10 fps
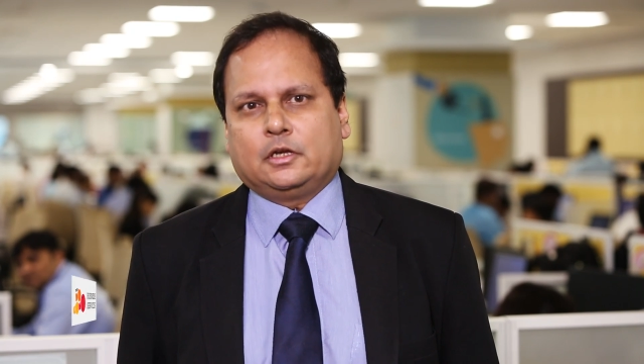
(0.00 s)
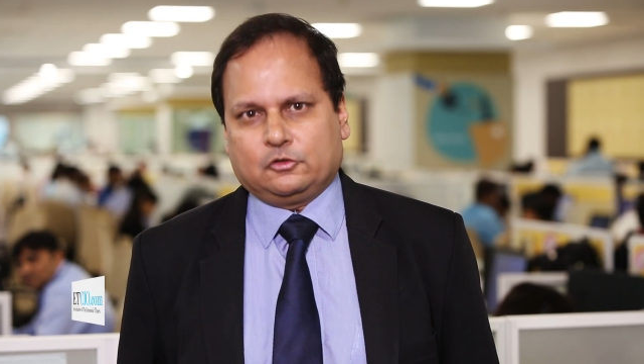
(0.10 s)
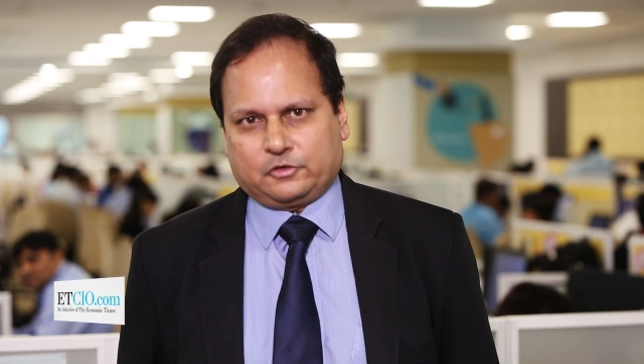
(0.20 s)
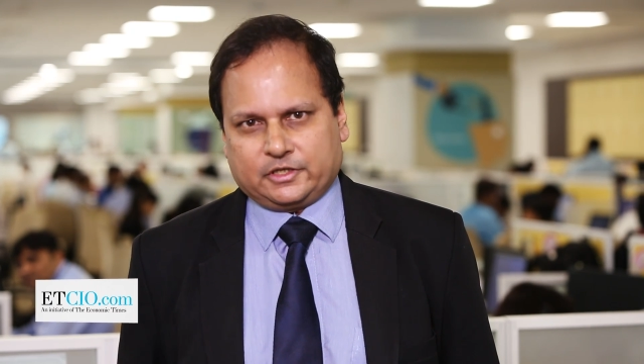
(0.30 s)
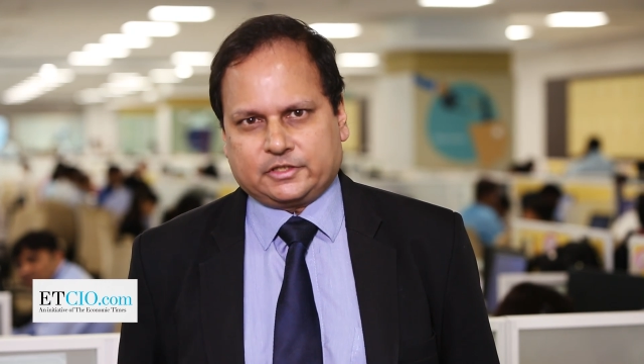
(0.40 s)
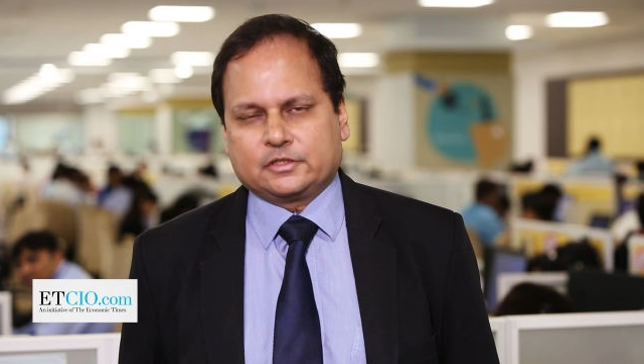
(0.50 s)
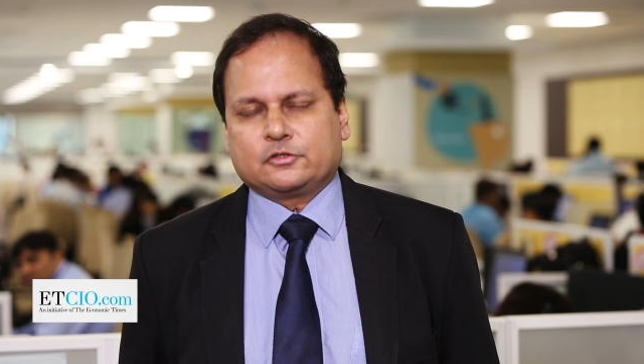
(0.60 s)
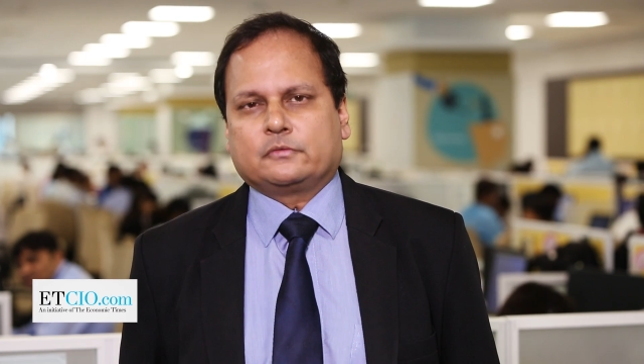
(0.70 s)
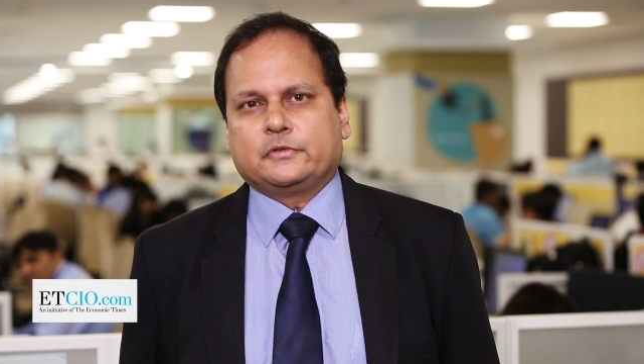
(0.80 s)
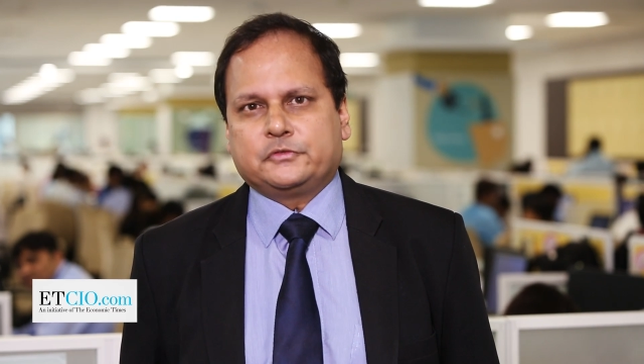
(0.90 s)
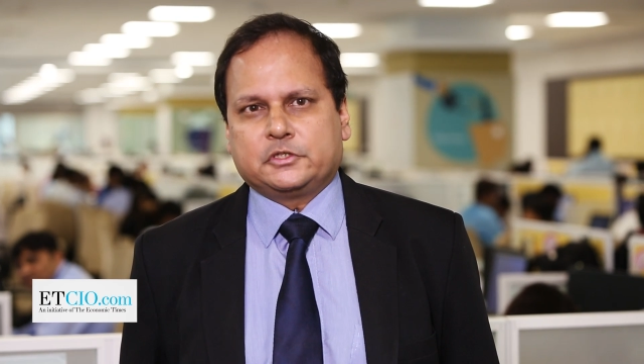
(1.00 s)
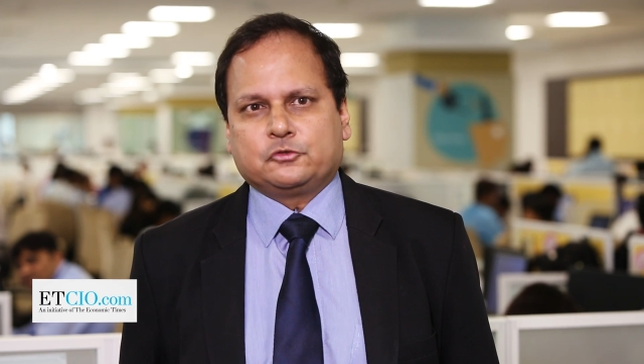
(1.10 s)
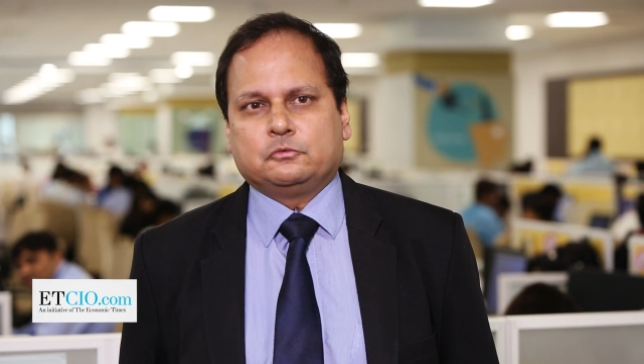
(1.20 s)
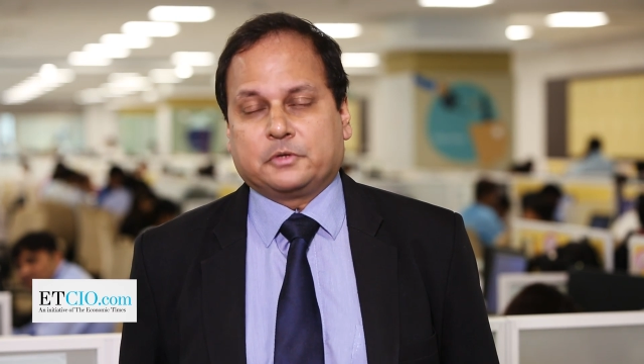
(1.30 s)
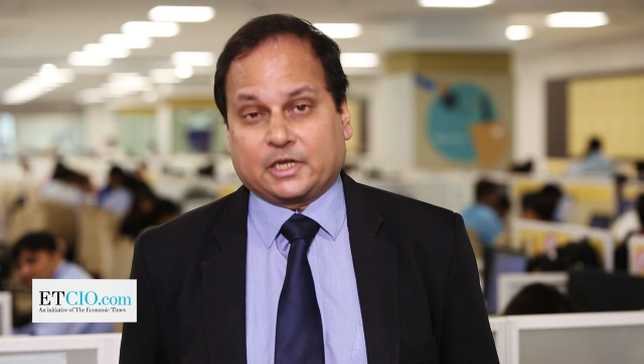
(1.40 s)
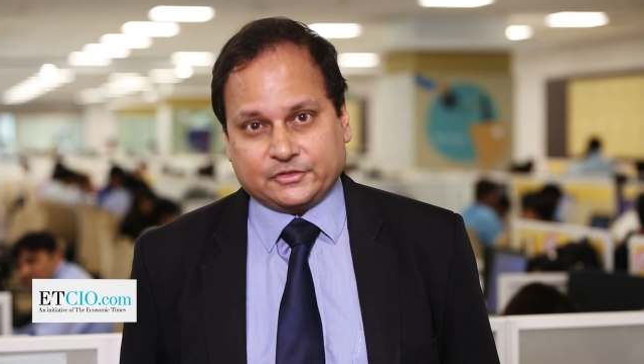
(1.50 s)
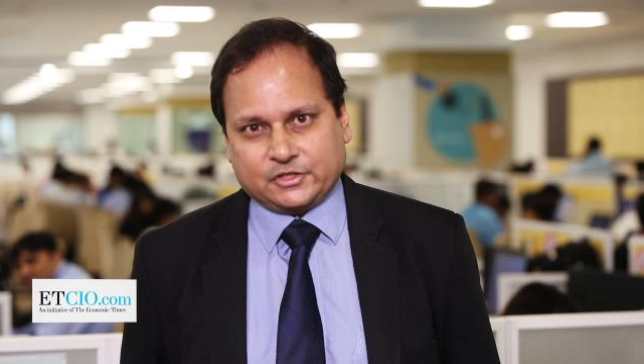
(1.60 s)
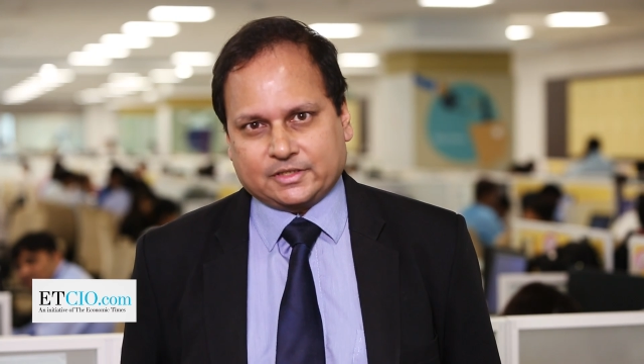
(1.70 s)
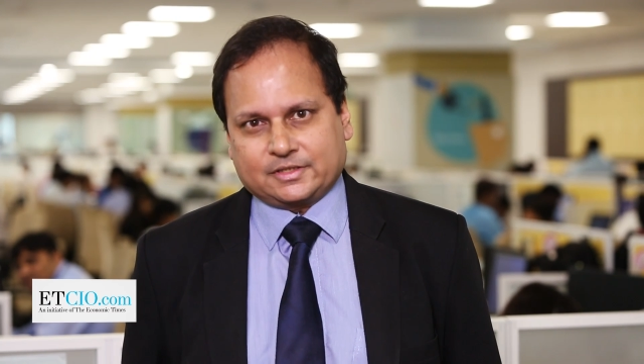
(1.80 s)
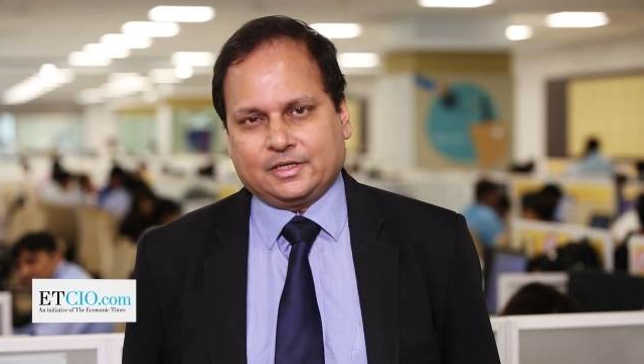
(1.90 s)
locations or 52
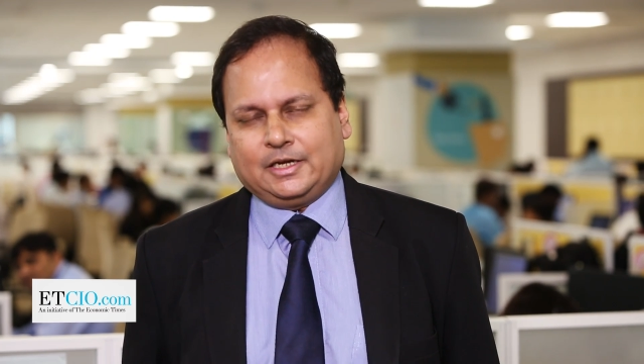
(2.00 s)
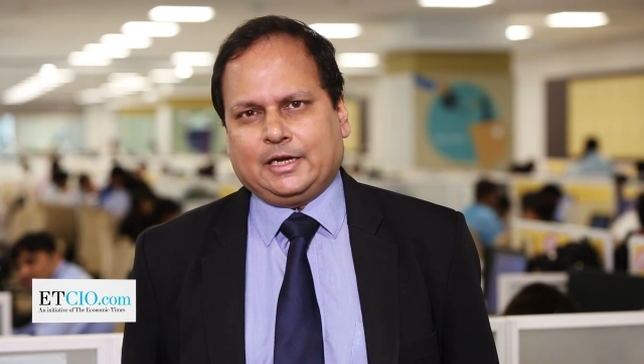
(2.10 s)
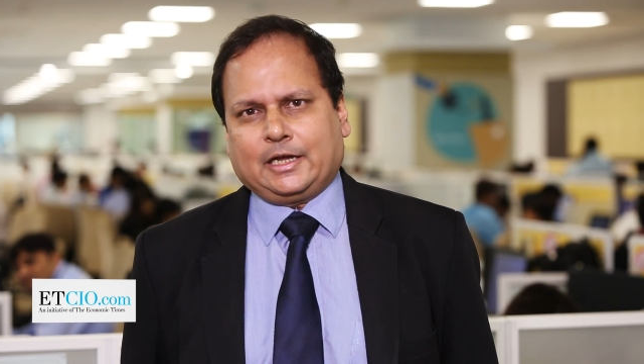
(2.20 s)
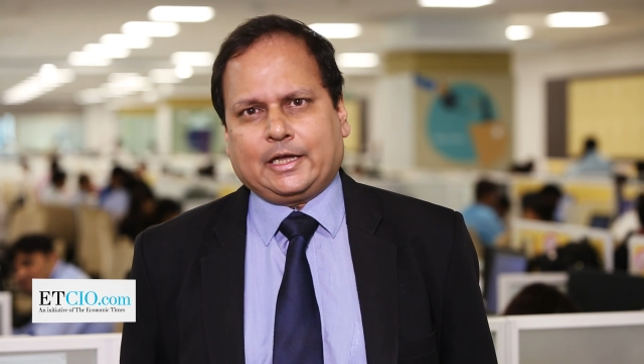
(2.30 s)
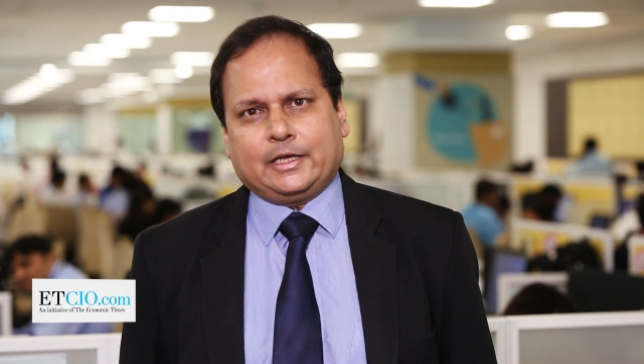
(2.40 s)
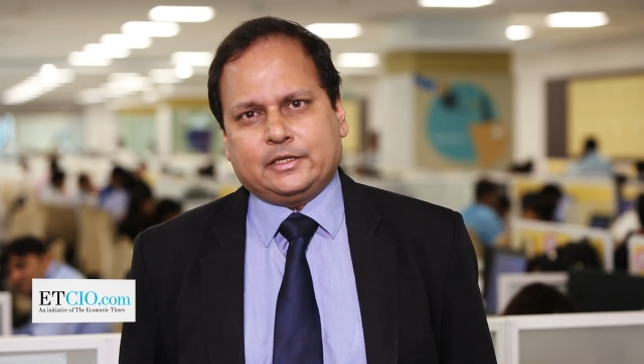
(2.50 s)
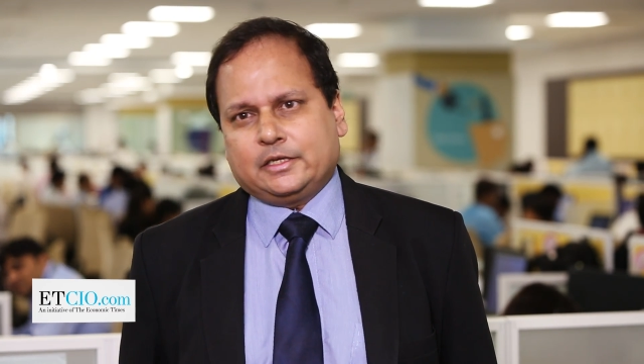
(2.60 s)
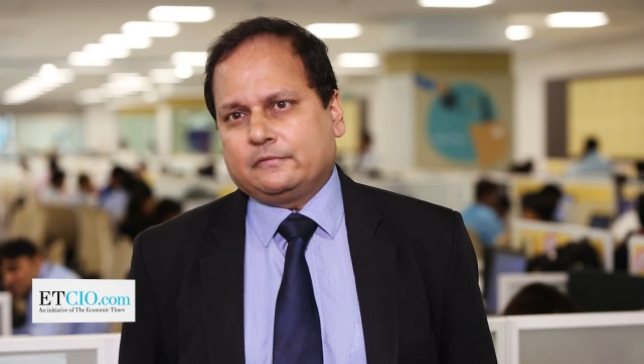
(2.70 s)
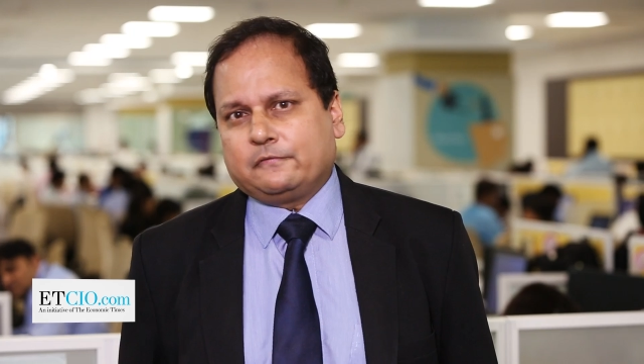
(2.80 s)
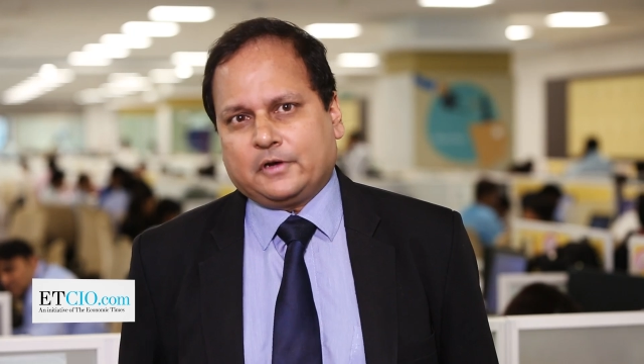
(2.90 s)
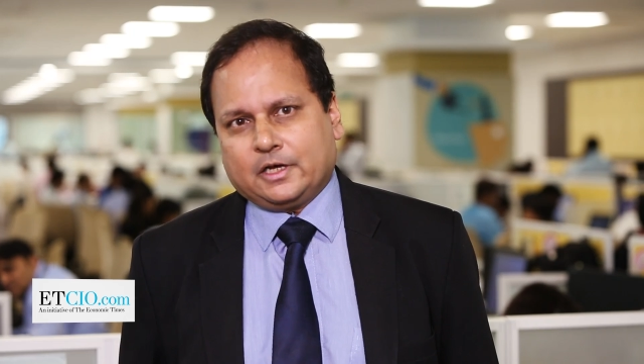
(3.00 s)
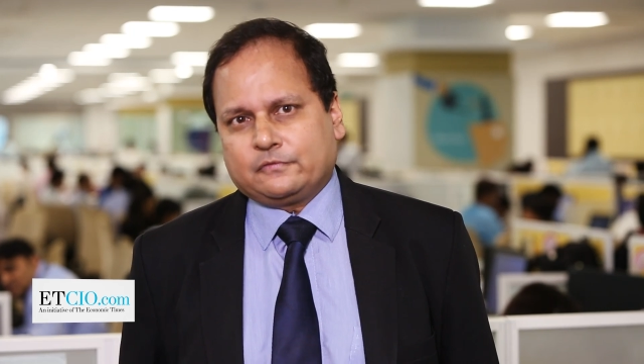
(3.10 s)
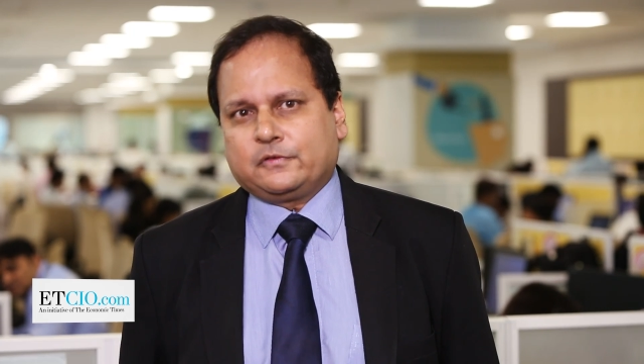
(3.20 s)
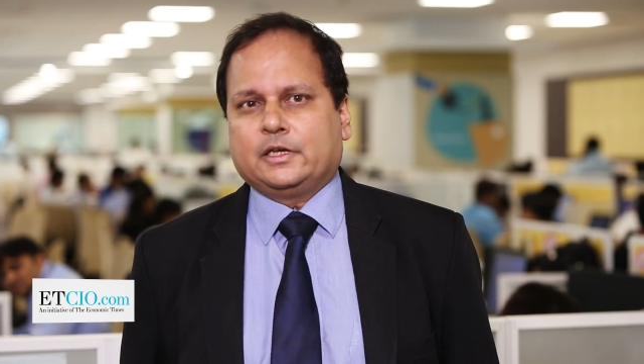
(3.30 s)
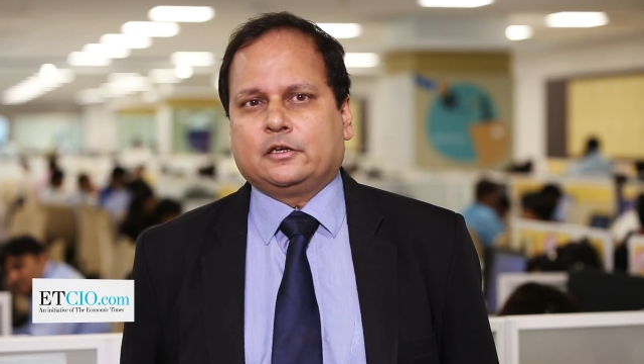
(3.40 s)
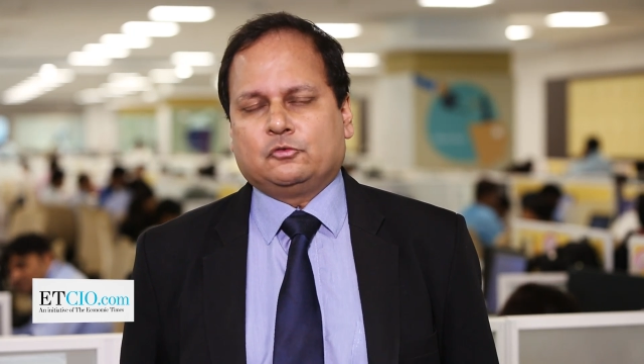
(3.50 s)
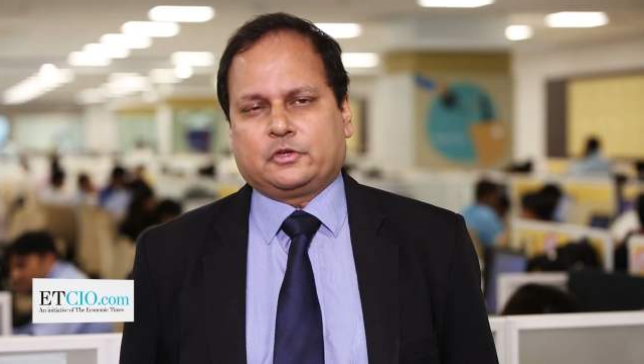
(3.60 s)
branches and in far-flung